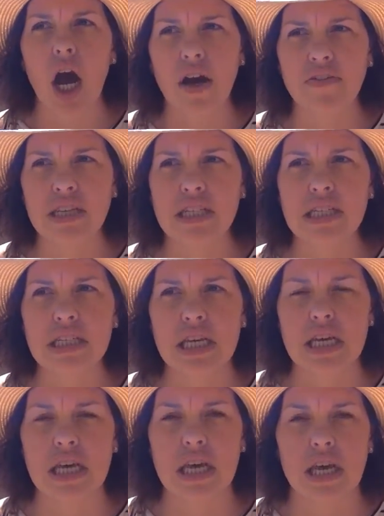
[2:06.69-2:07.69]

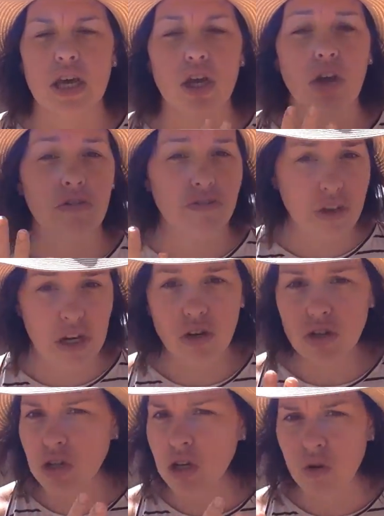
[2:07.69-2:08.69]
Obviously, your
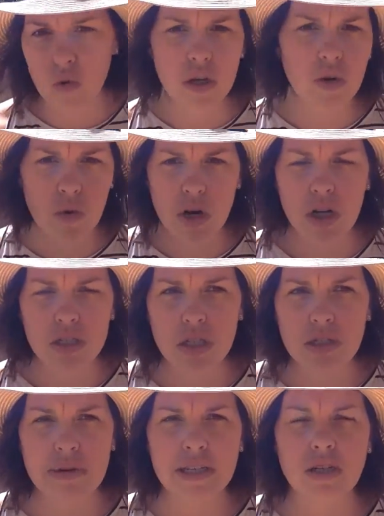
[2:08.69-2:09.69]
vendors aren't going to work on
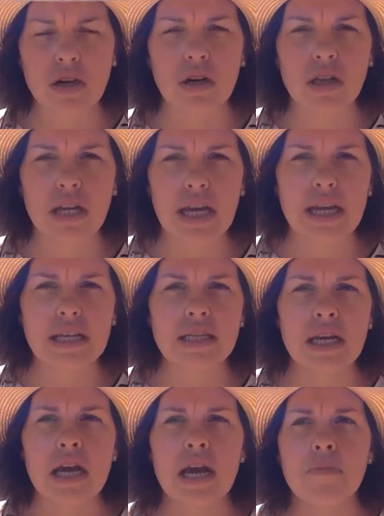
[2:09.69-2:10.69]
those major holidays,
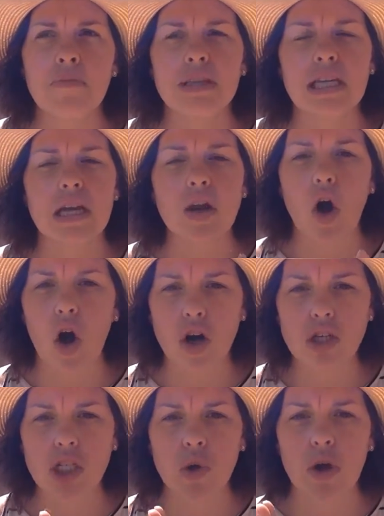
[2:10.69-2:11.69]
but then
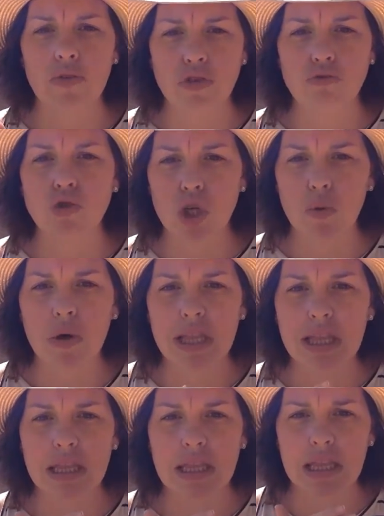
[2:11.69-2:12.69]
also if you do
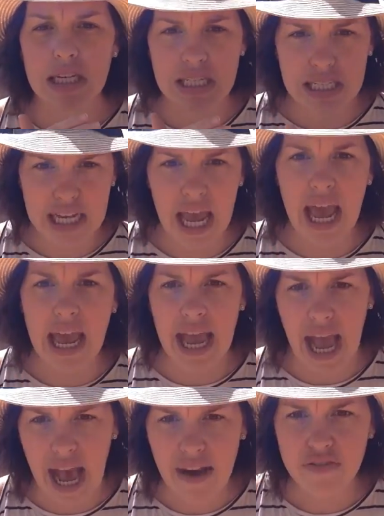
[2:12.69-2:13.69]
it the
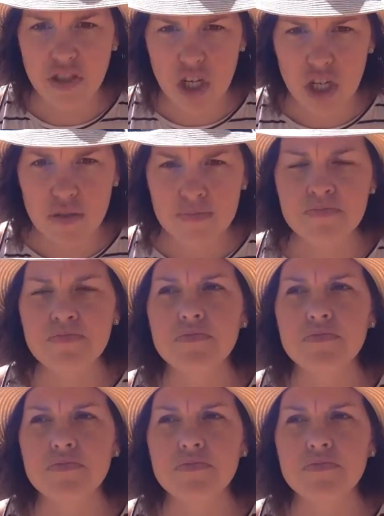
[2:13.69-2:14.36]
day after,